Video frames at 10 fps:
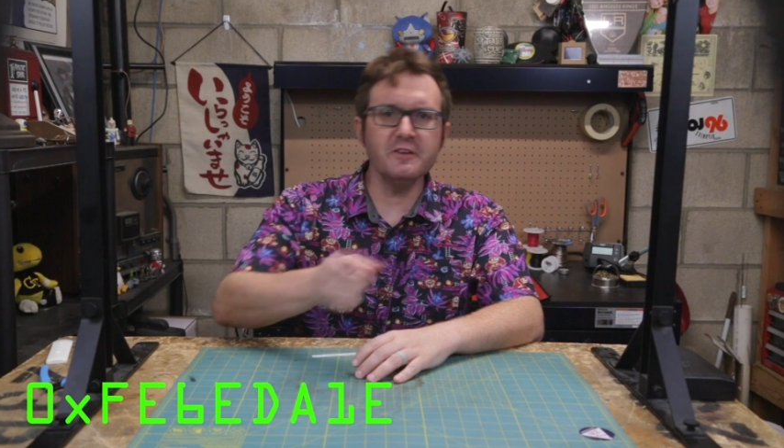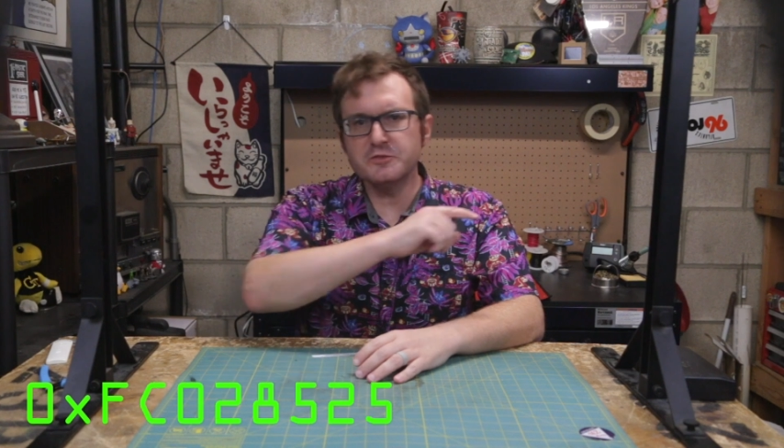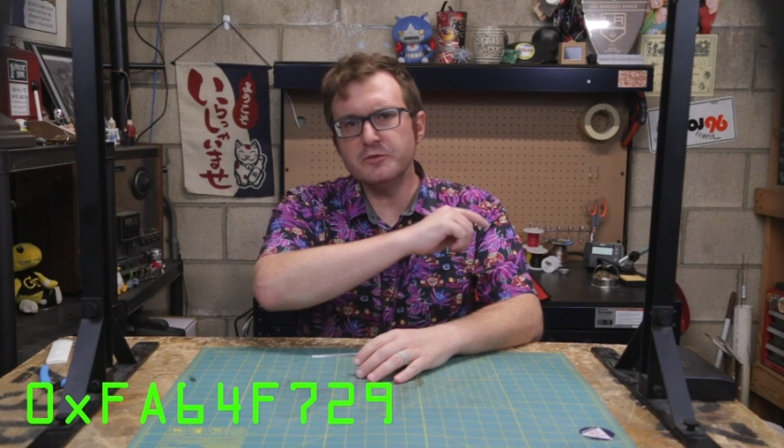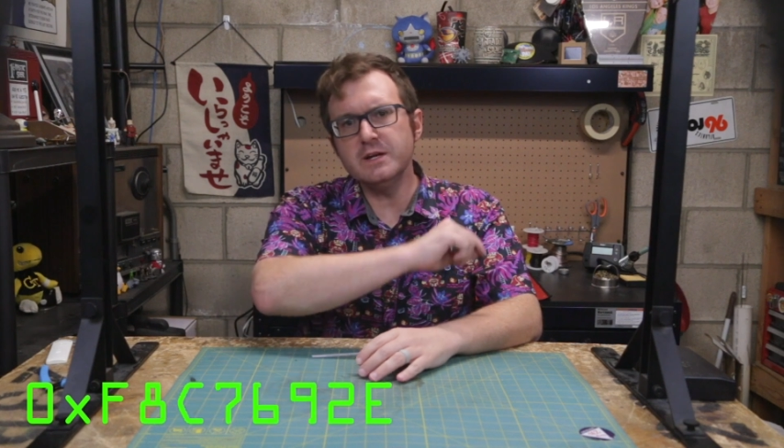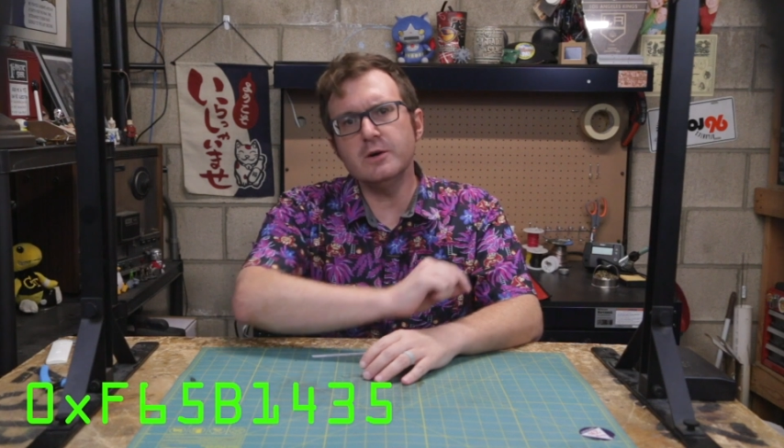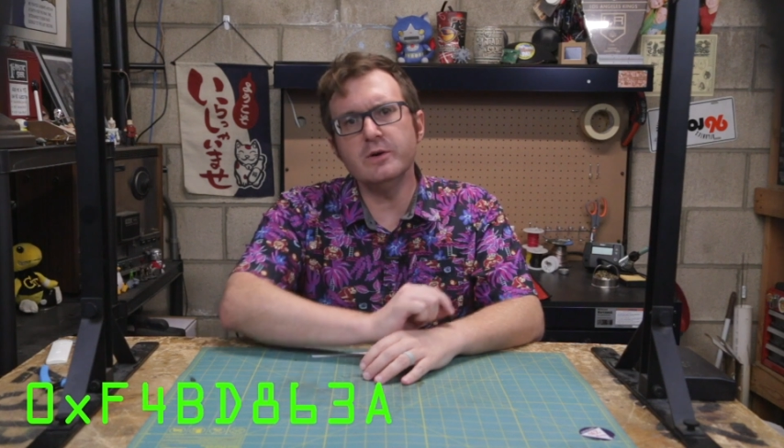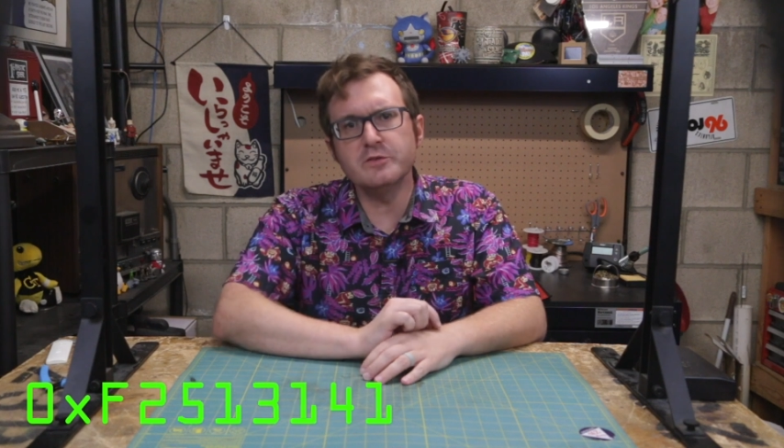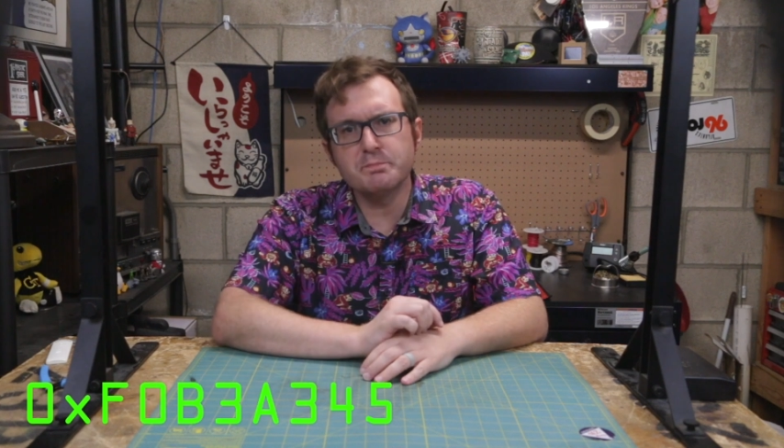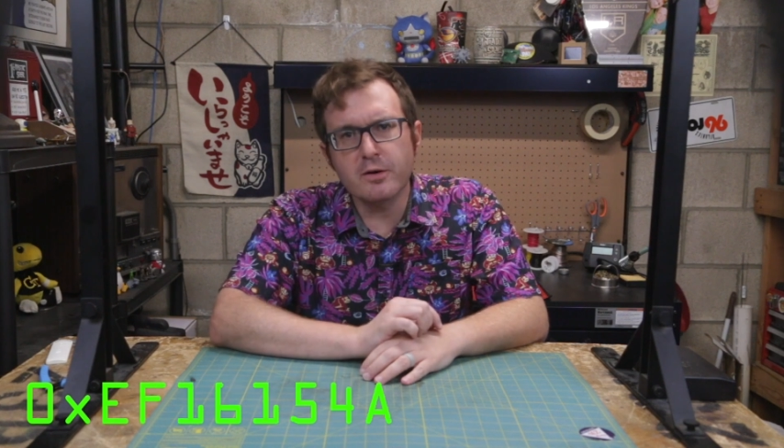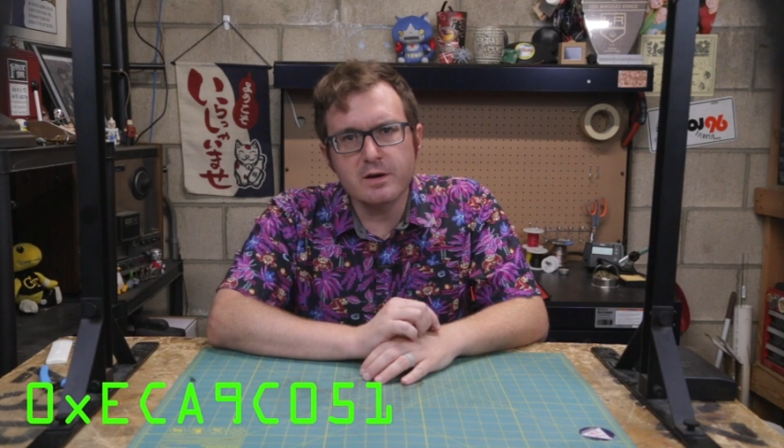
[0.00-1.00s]
This video
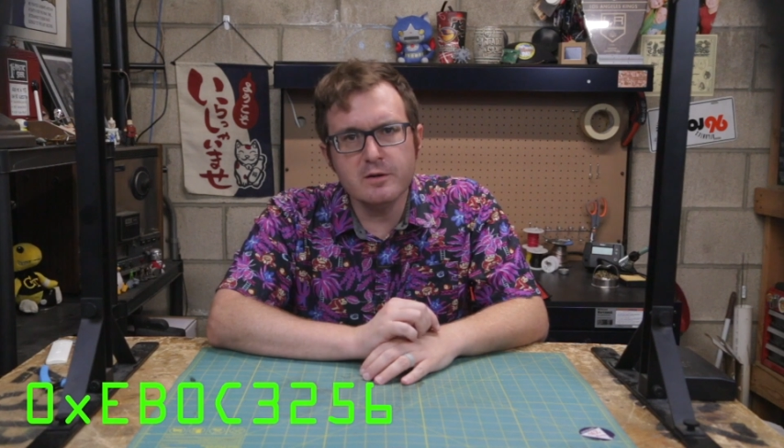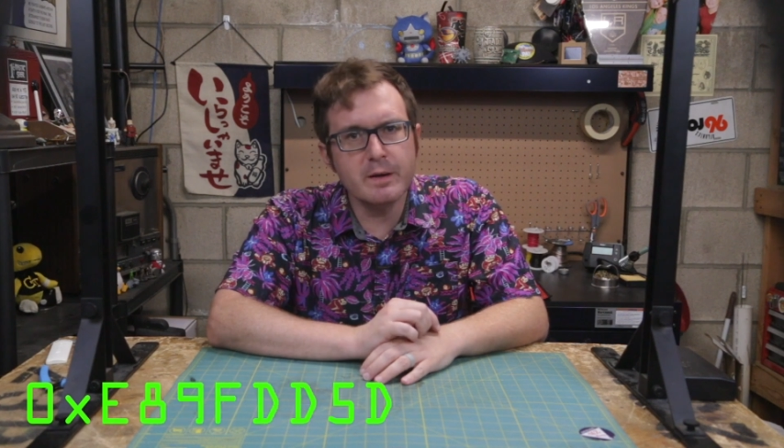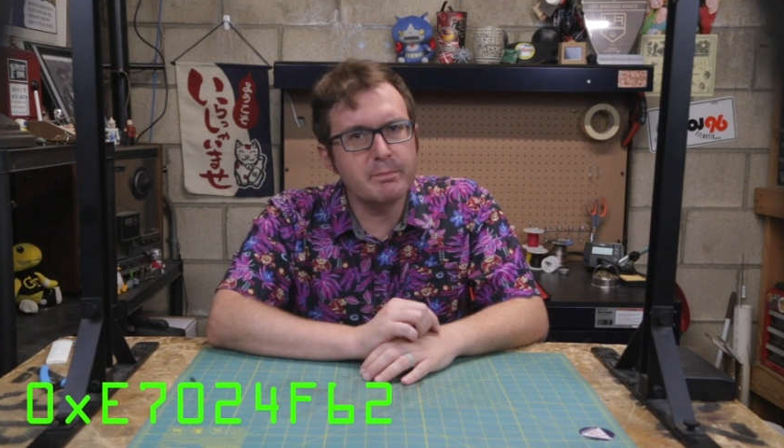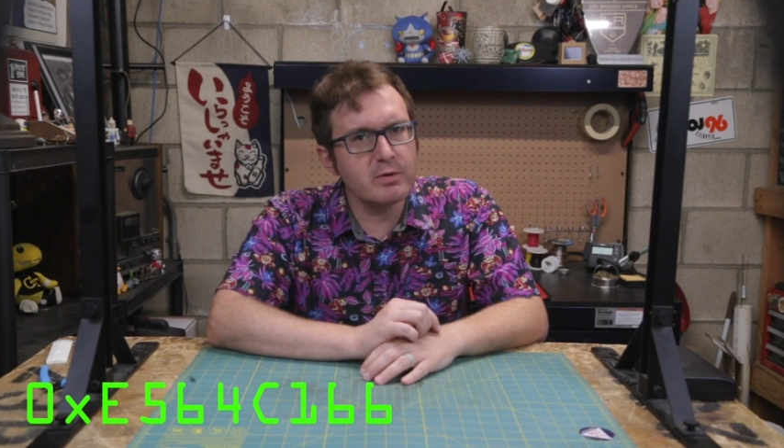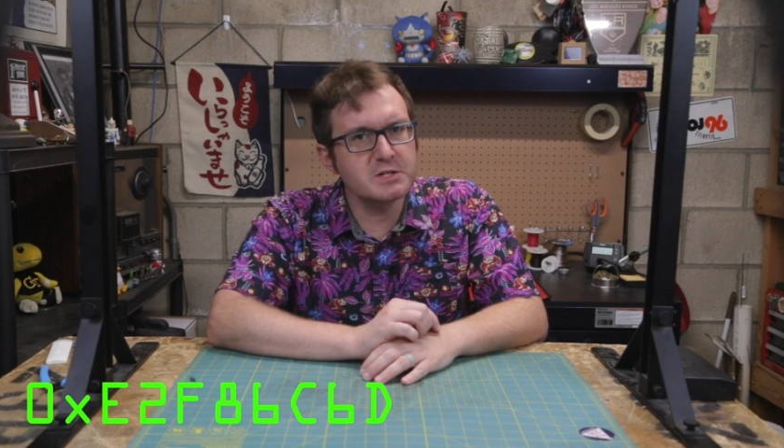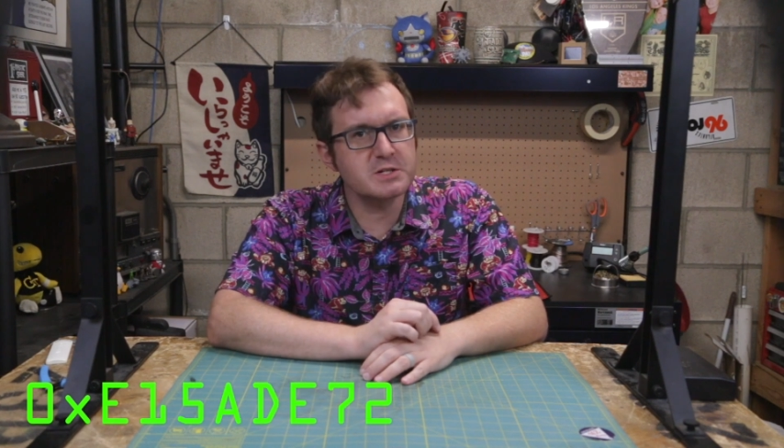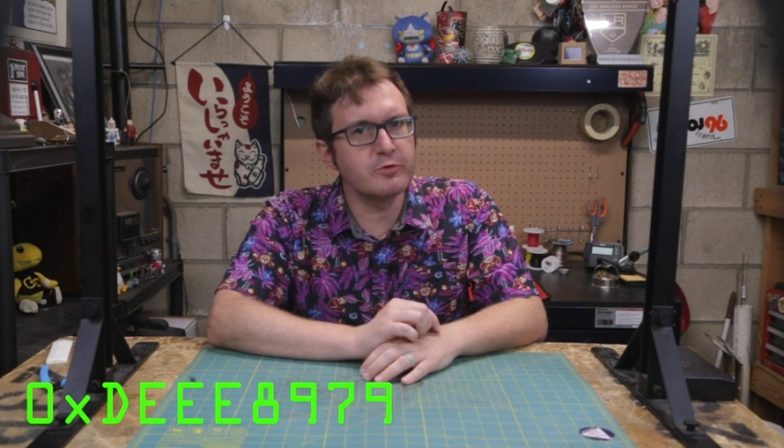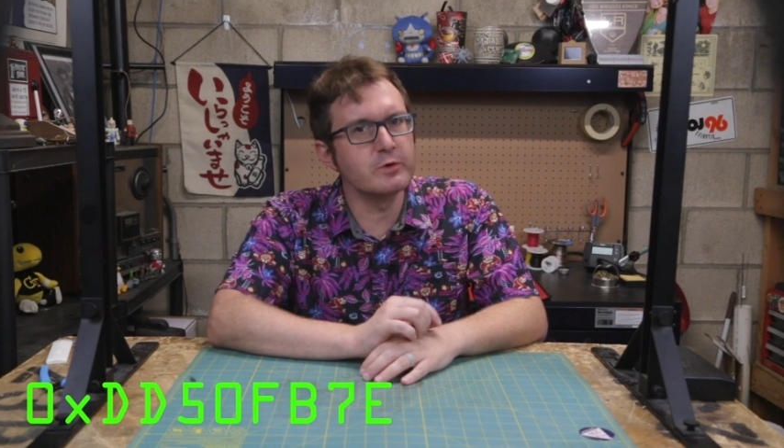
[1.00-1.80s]
is part of a project